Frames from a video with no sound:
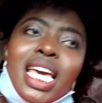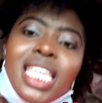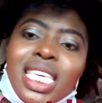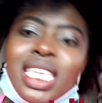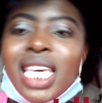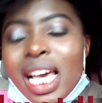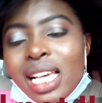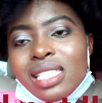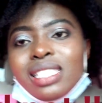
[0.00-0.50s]

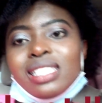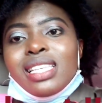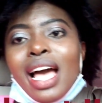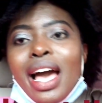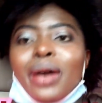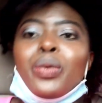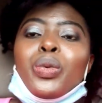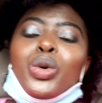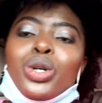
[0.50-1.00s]
yes,
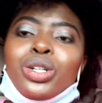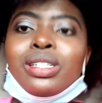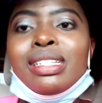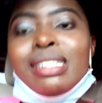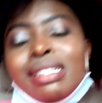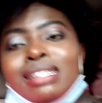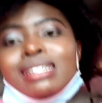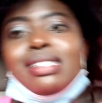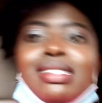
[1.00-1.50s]
I
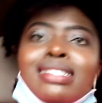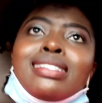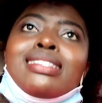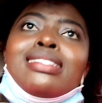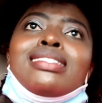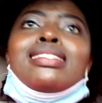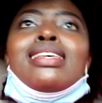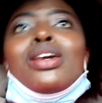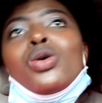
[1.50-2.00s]
will
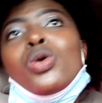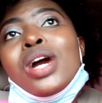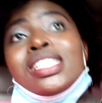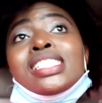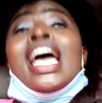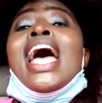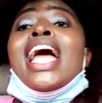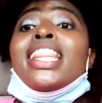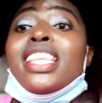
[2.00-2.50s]
see you guys.